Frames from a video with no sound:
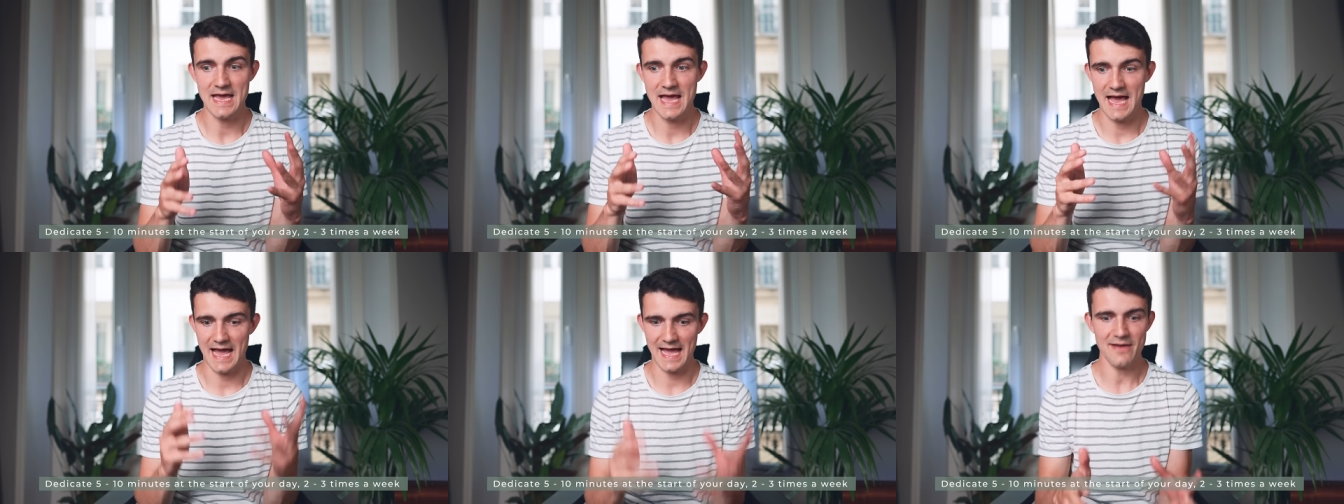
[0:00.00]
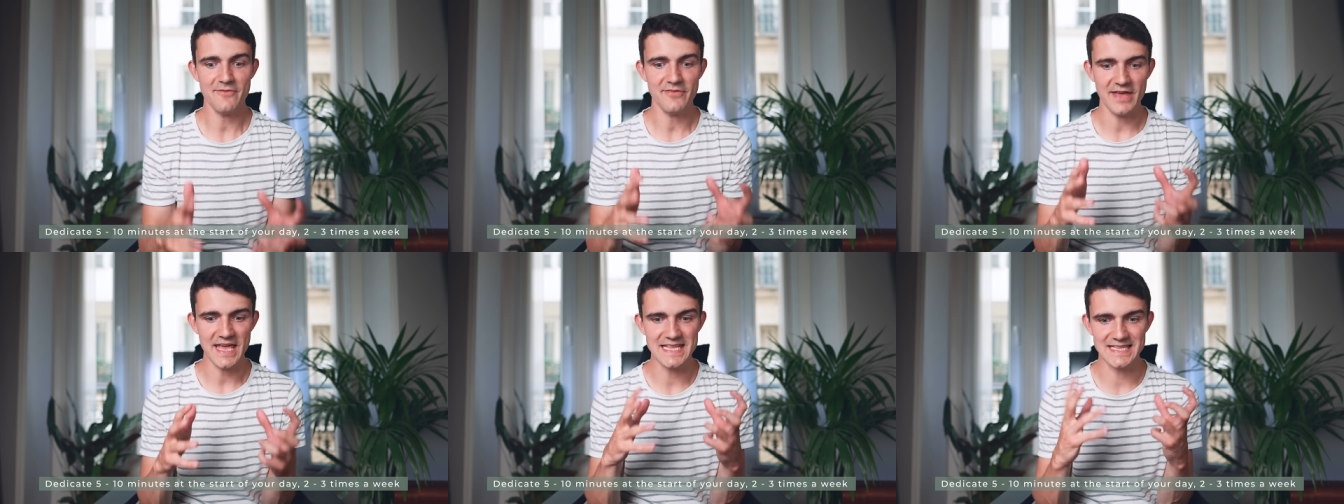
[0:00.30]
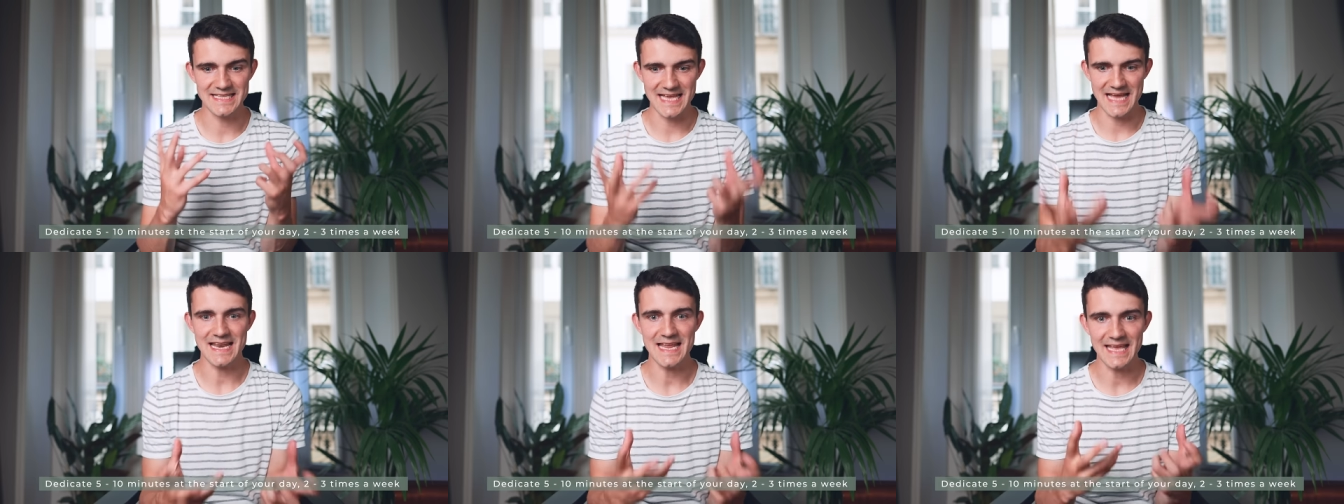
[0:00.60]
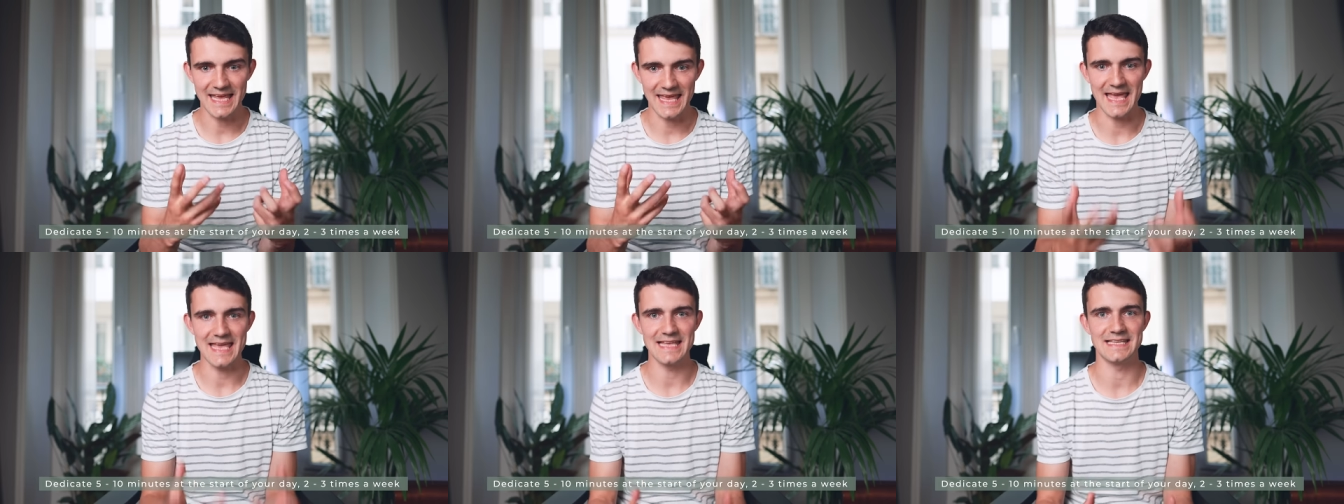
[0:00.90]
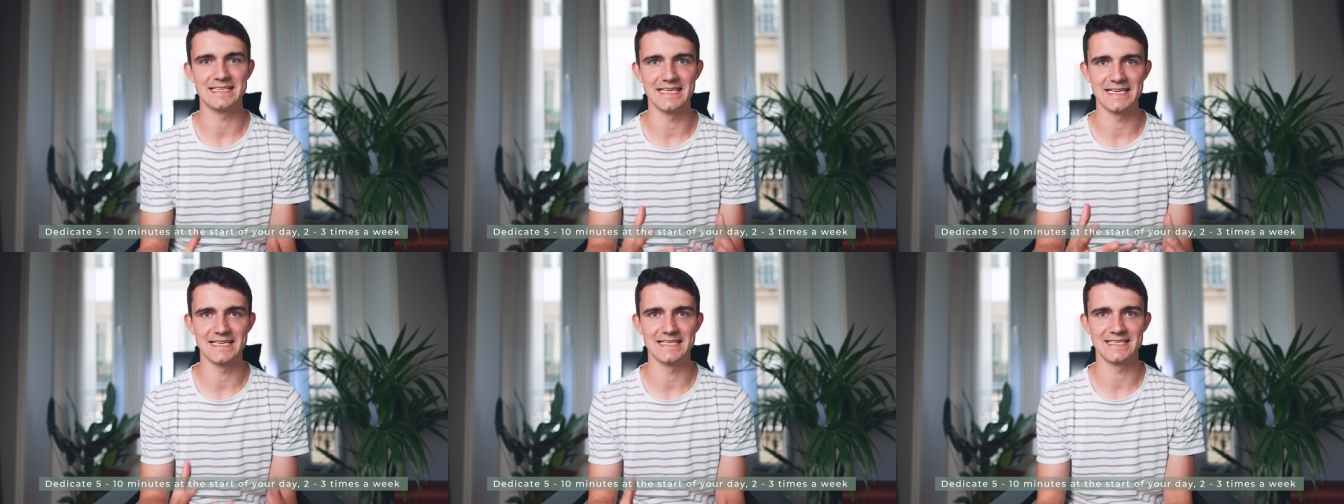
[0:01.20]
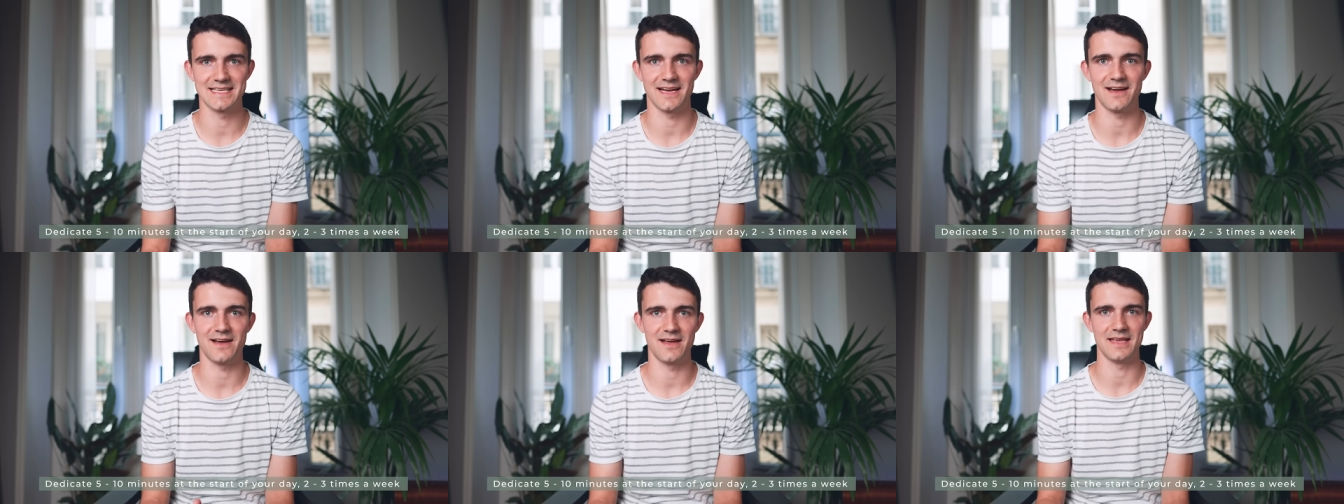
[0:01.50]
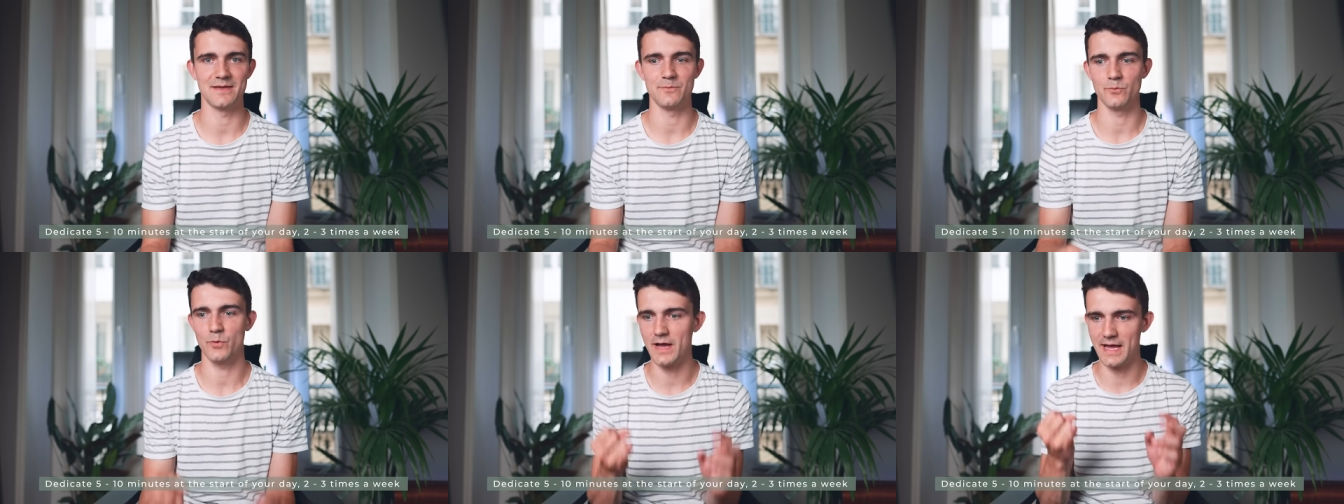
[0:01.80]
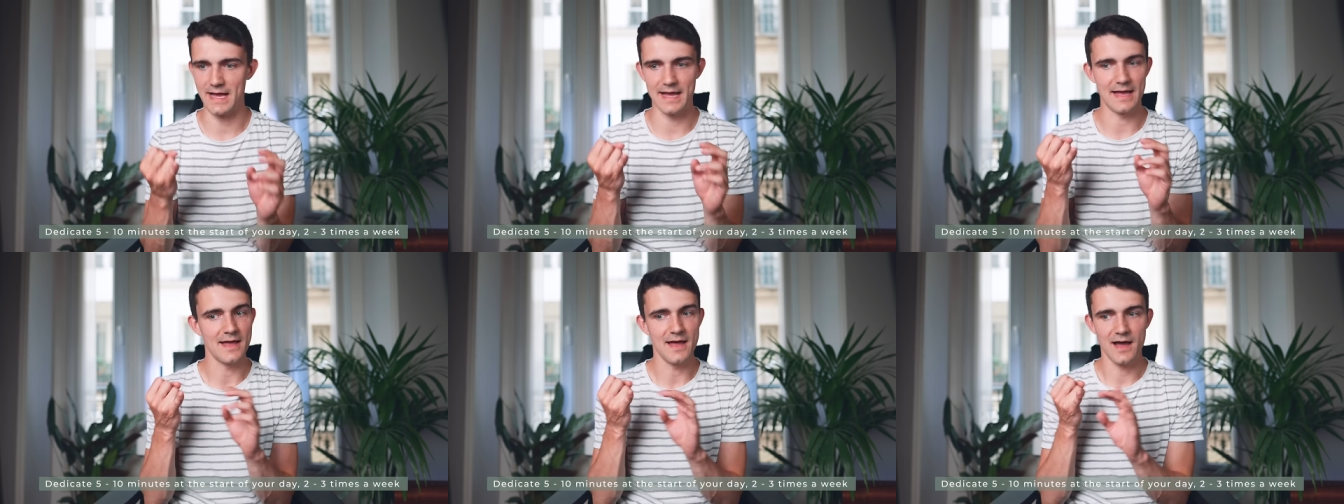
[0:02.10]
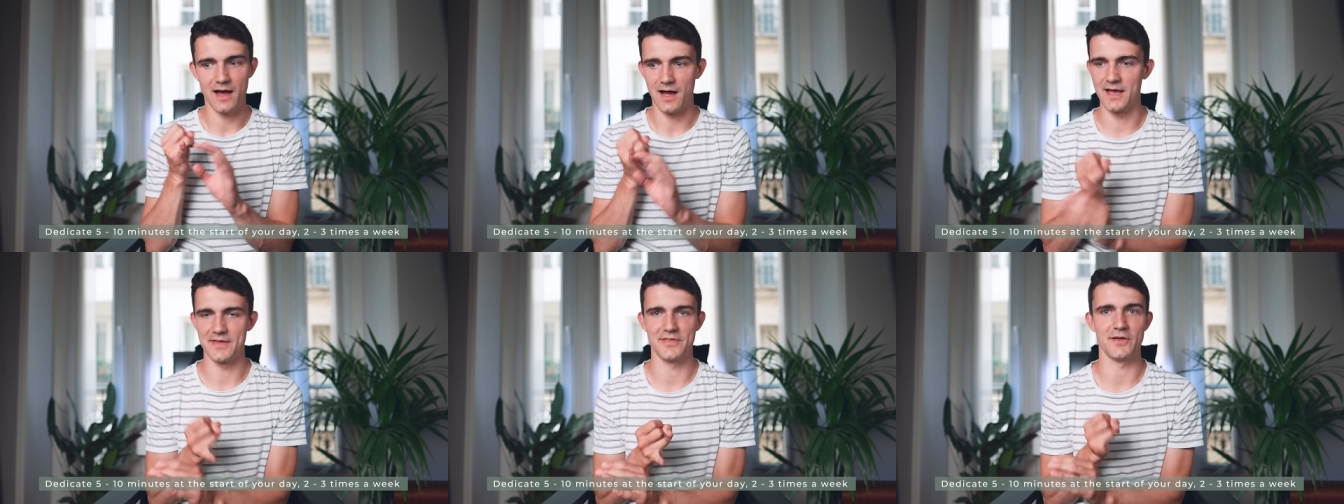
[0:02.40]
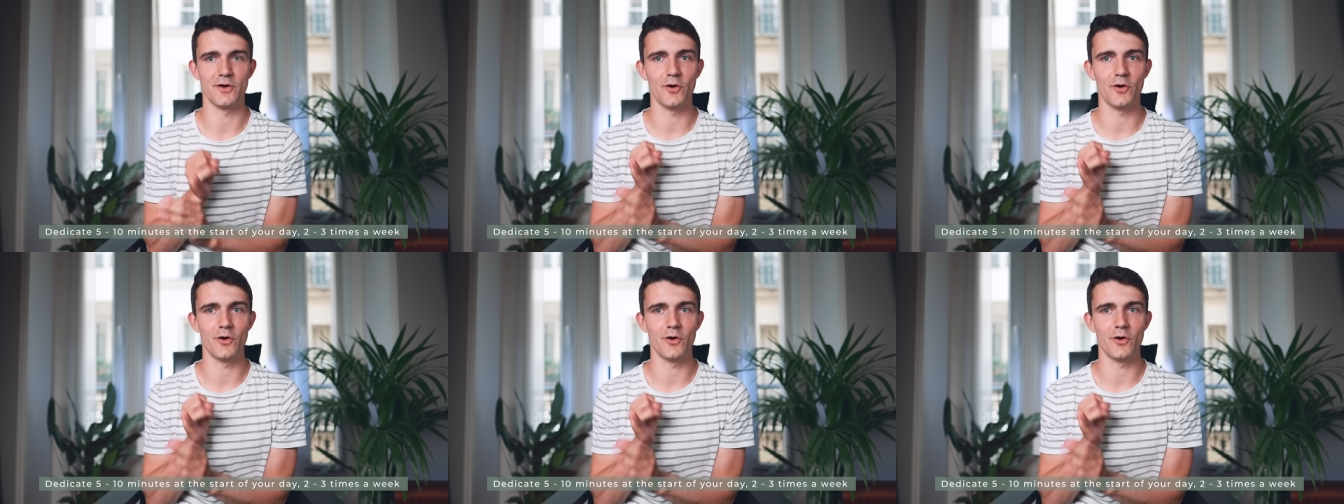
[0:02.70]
Have a dedicated time where either